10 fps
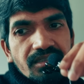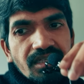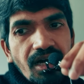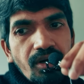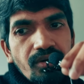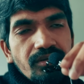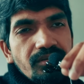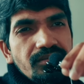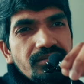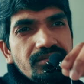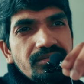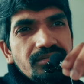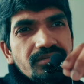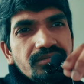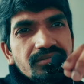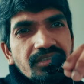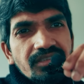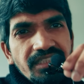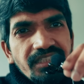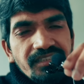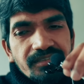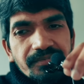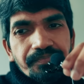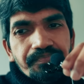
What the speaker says: Now, the thing is,